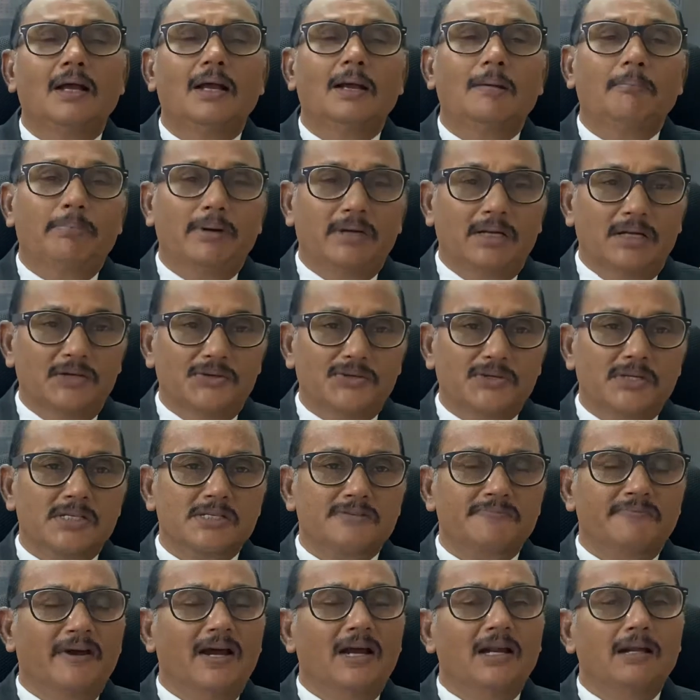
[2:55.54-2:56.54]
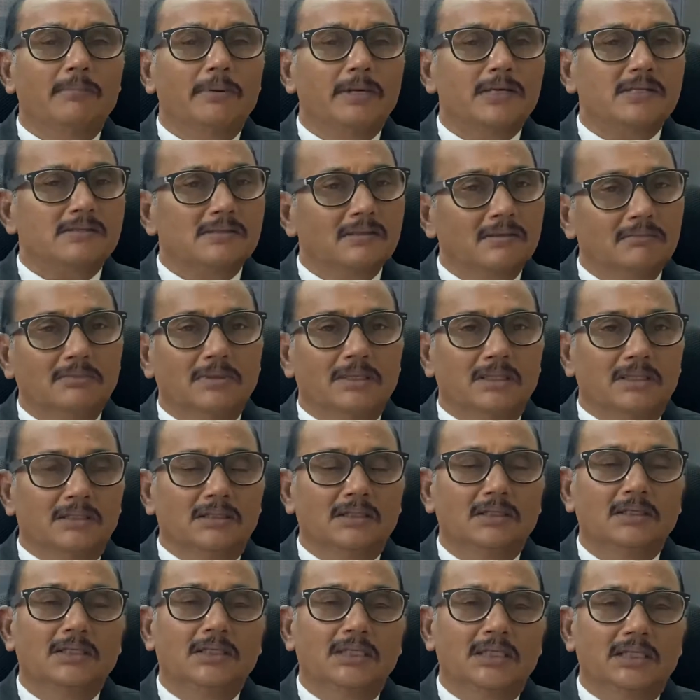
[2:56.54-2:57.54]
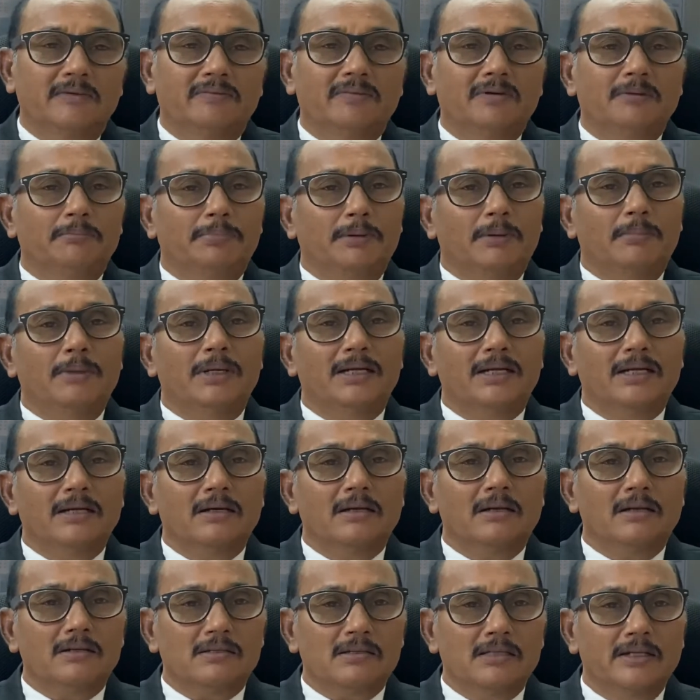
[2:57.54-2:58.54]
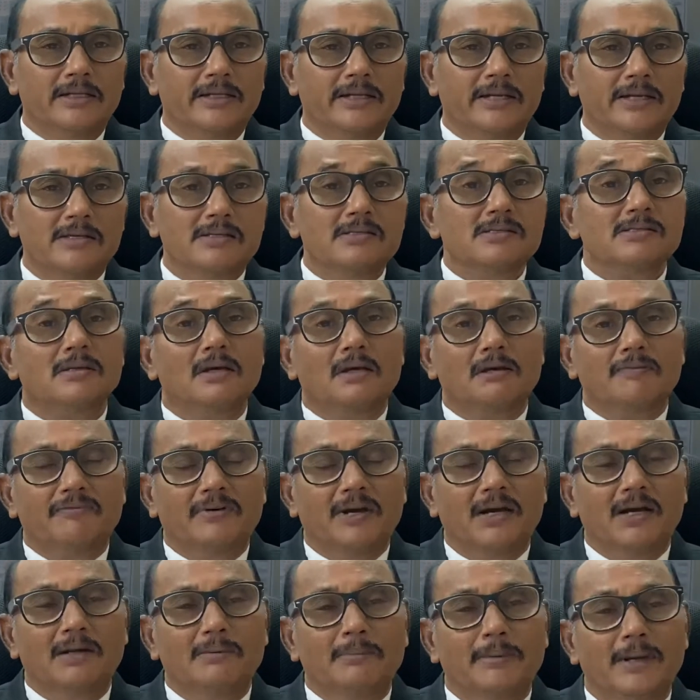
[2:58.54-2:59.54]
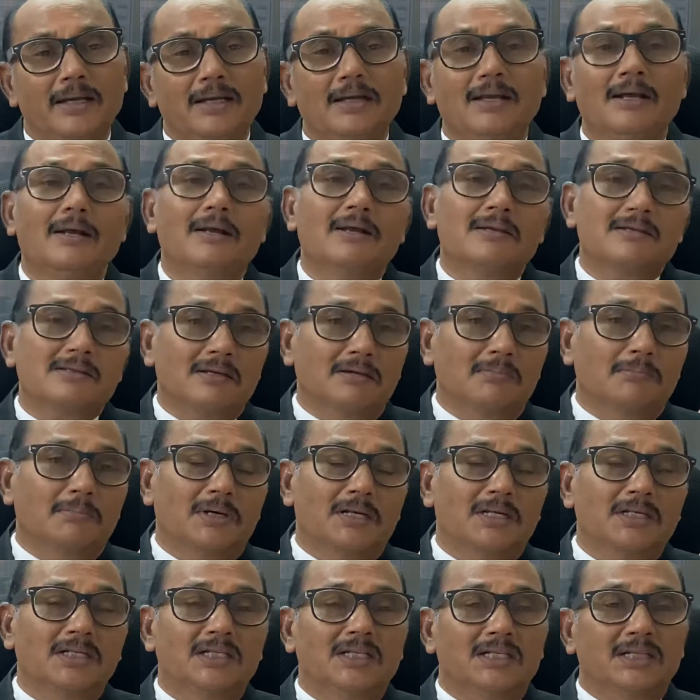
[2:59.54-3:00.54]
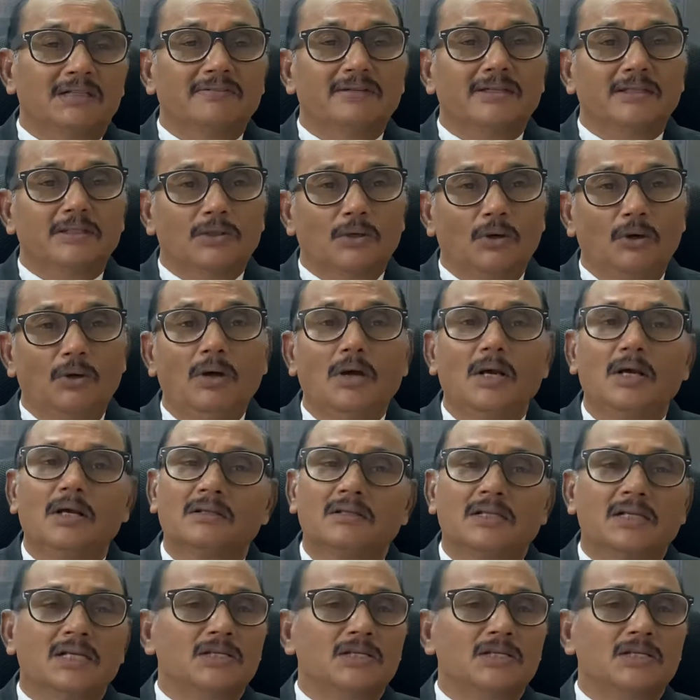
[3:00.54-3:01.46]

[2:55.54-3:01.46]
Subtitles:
petitions filed by somebody. Even public interest litigations are filed by somebody, even though there